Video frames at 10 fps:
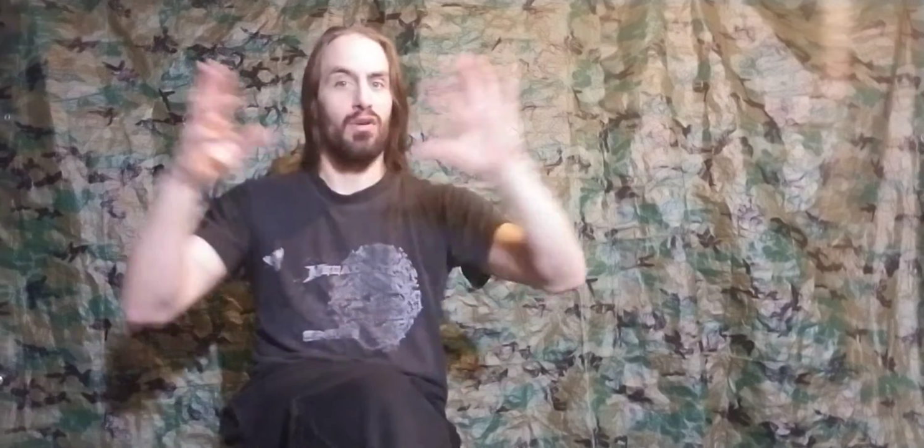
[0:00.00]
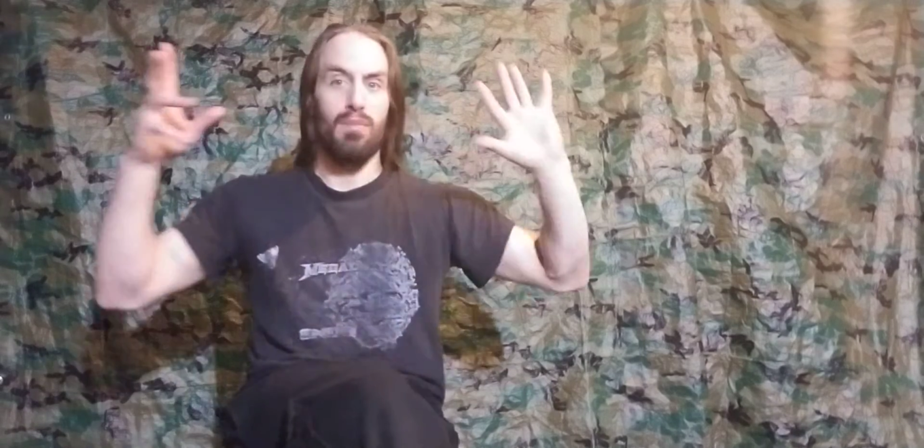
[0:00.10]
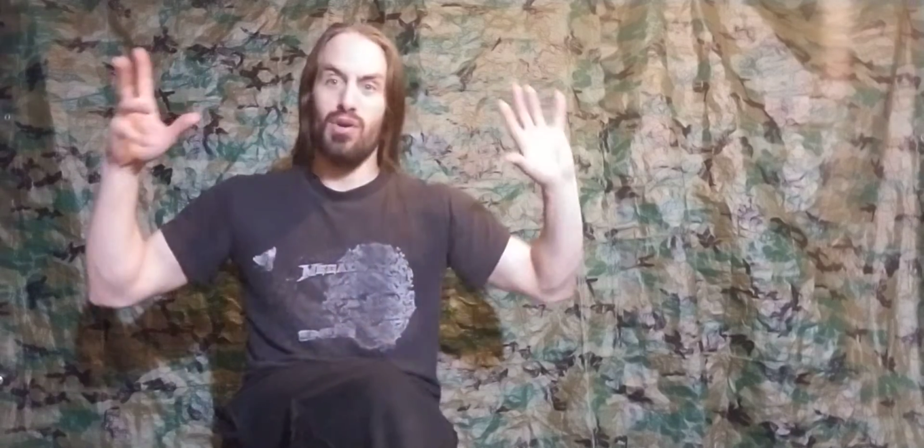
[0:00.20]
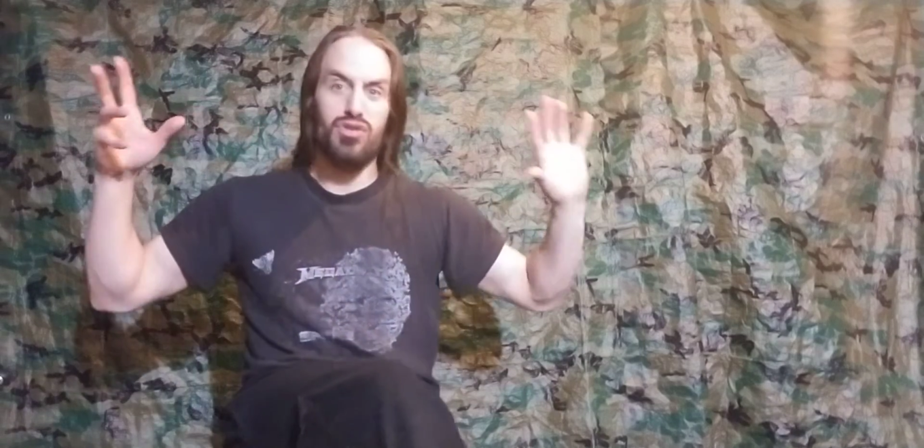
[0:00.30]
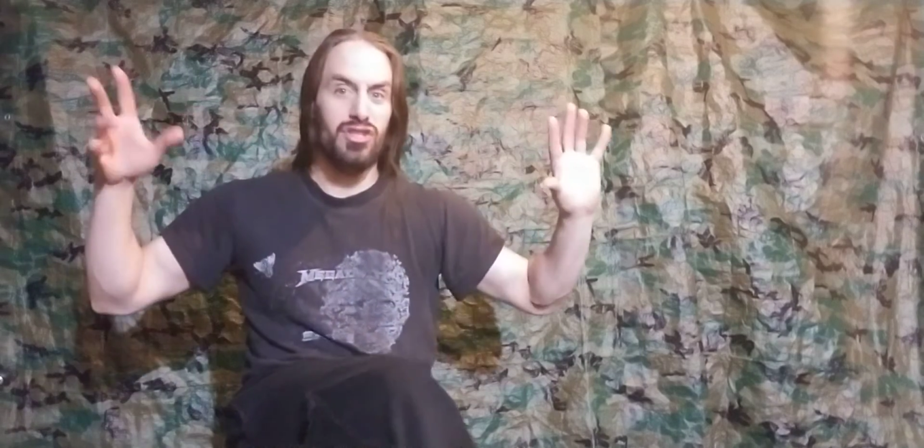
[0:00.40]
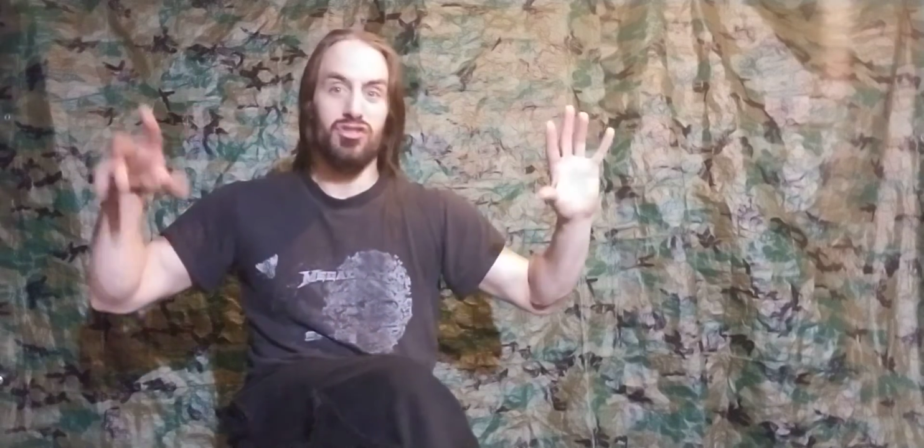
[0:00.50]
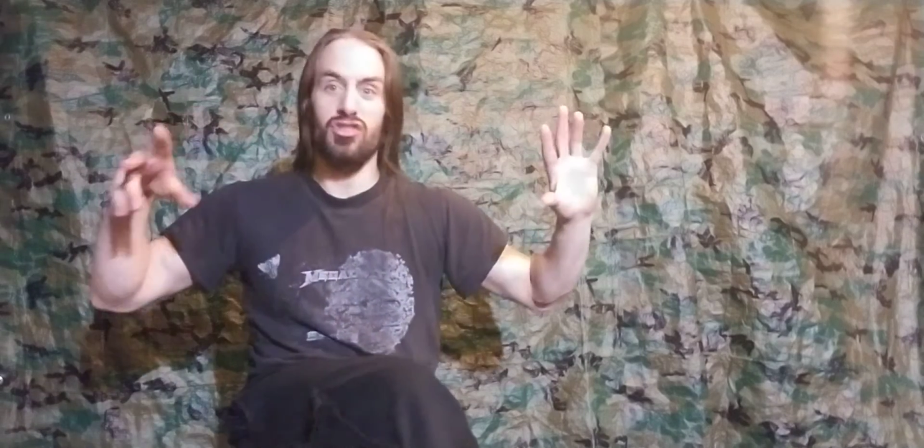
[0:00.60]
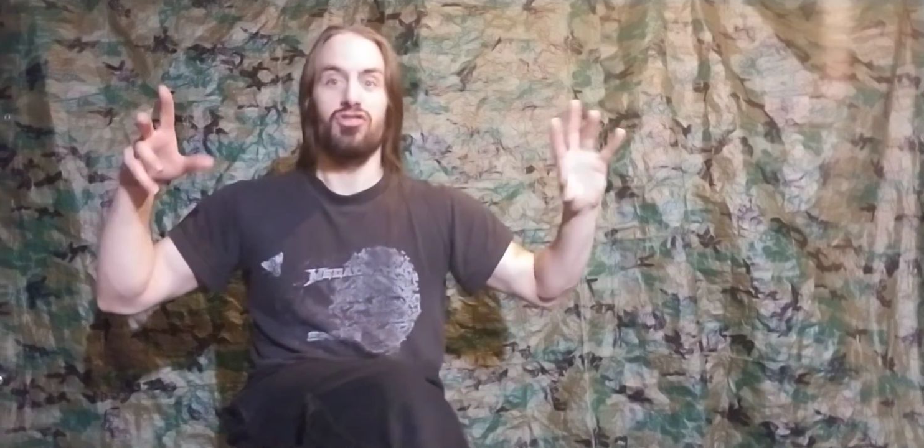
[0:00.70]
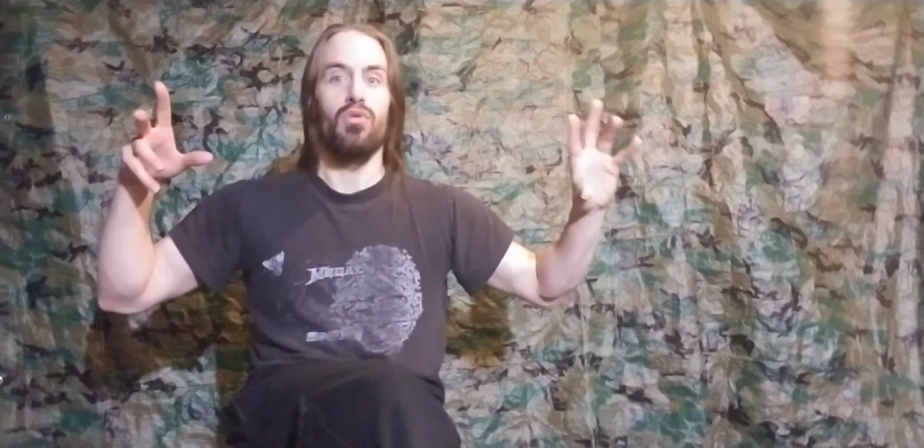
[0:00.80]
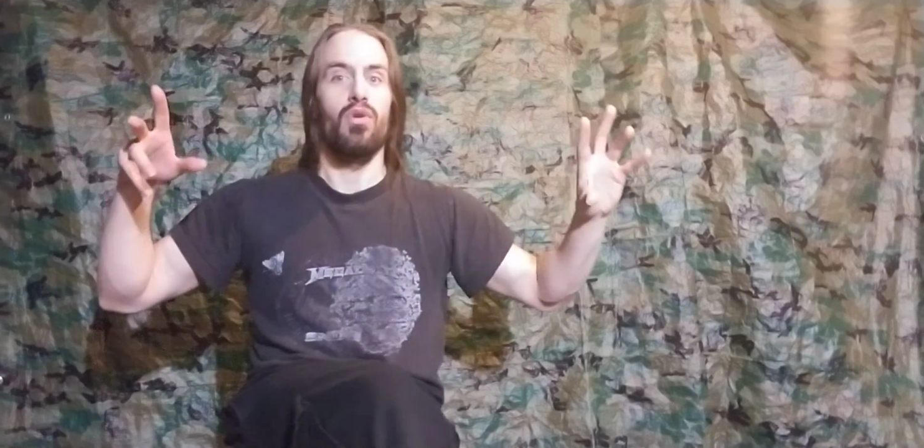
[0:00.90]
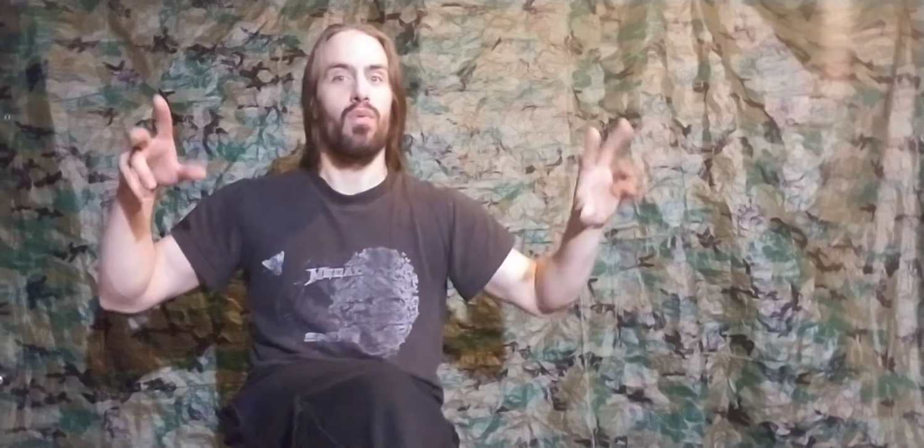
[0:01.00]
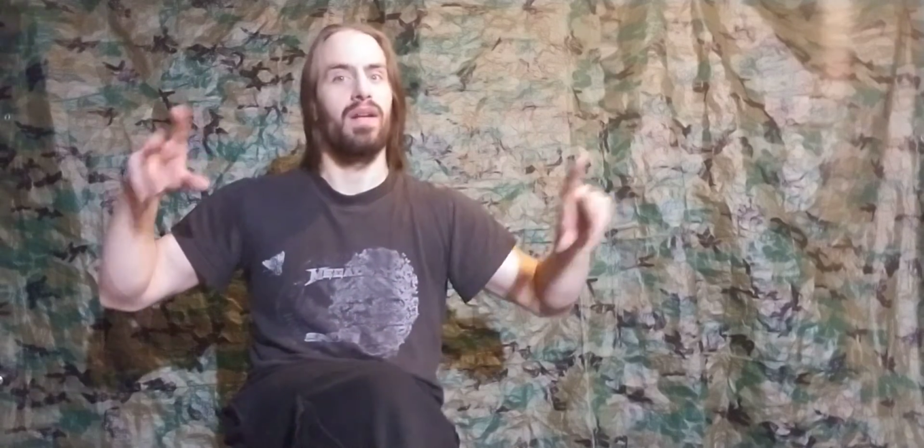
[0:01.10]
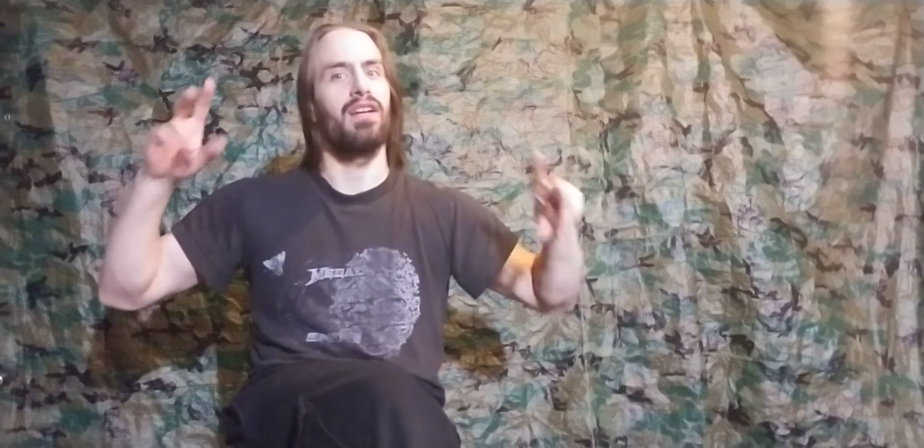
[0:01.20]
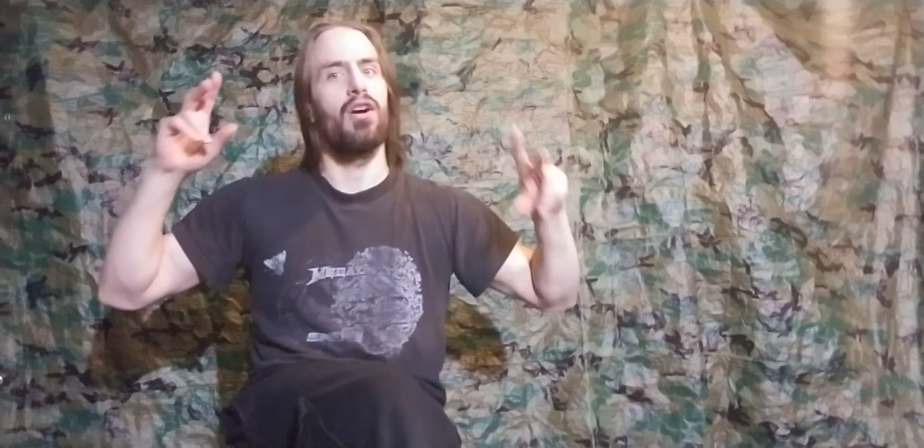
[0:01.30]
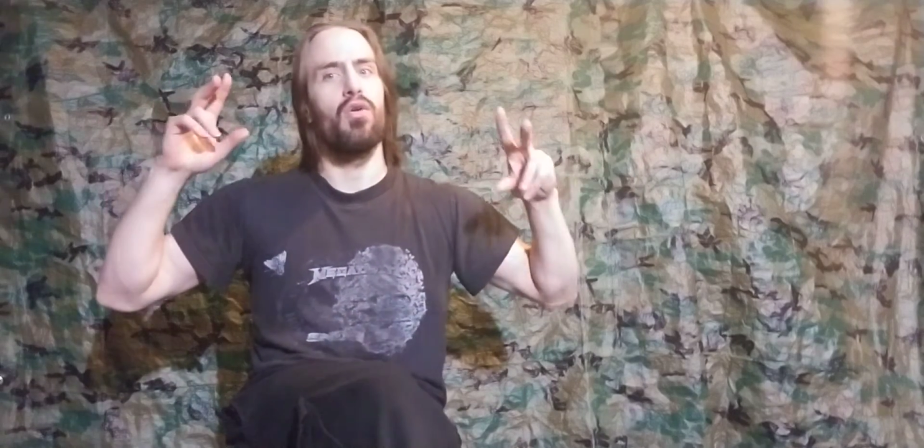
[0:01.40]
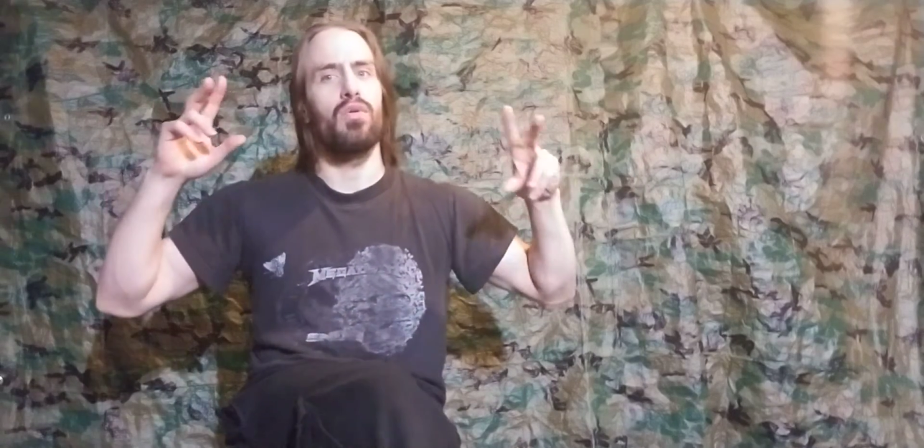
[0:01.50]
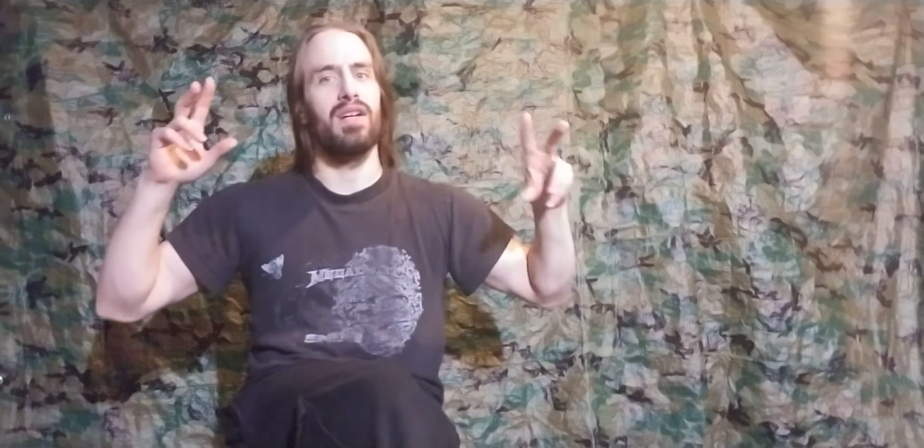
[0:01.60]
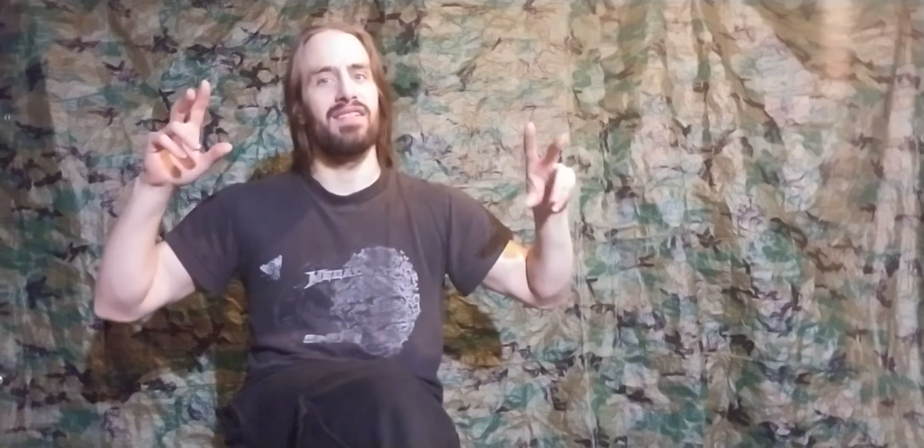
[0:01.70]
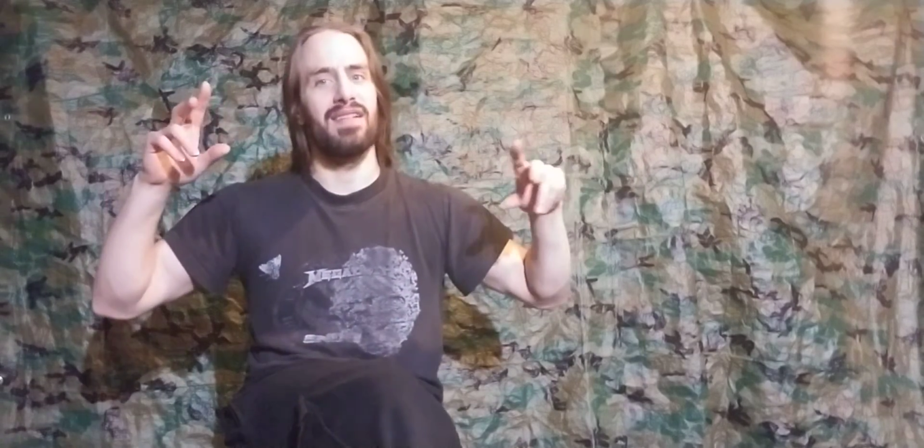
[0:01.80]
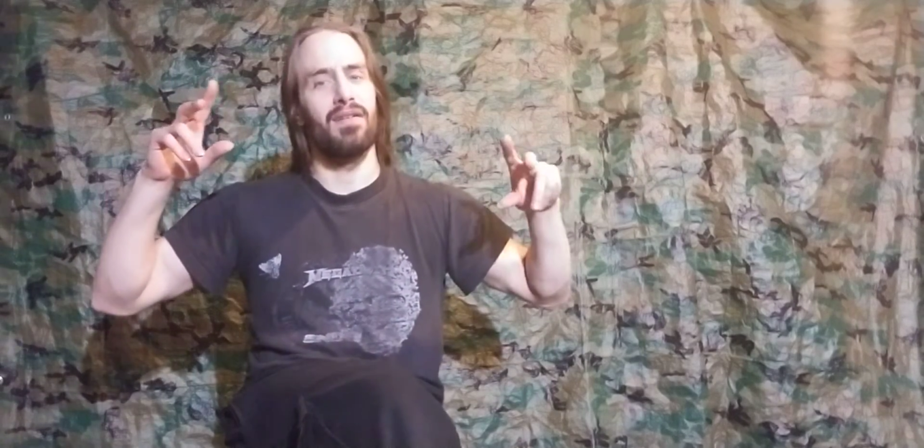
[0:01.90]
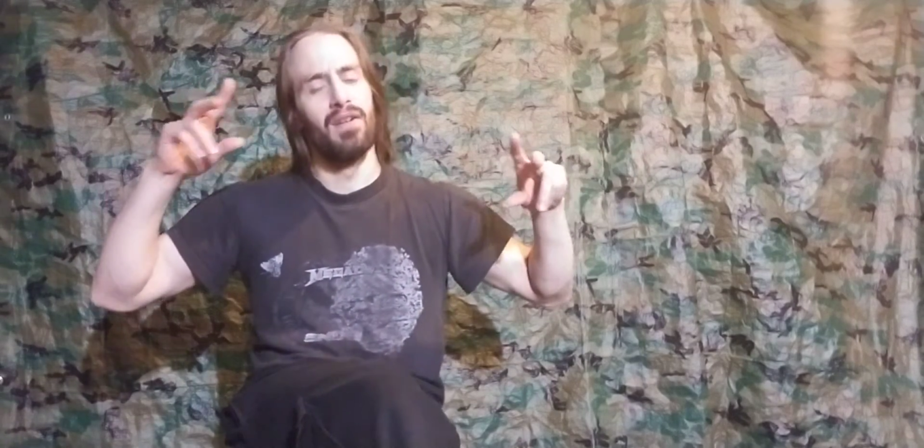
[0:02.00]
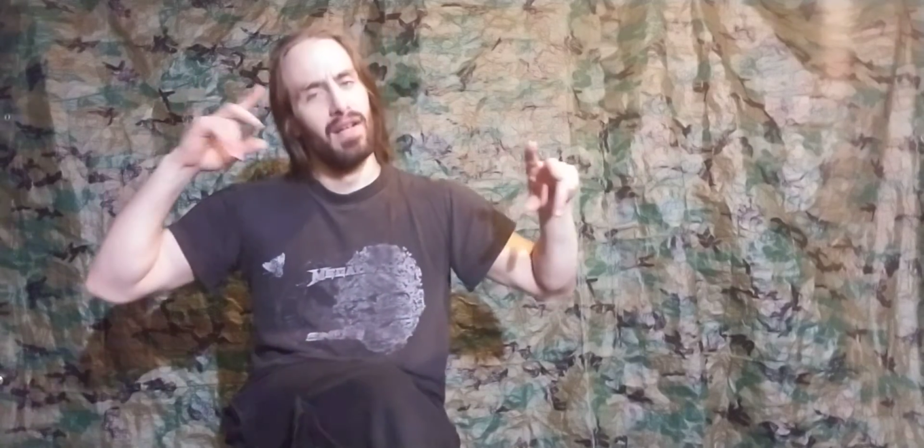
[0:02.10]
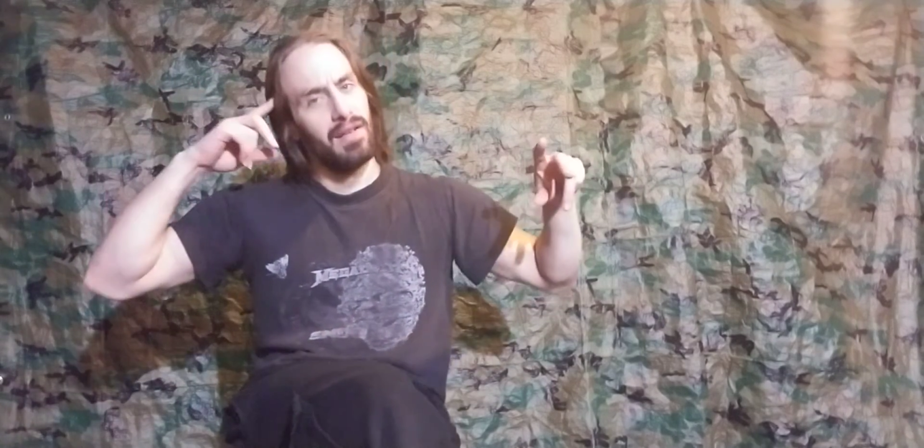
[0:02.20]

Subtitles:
emotions just don't know where to go because their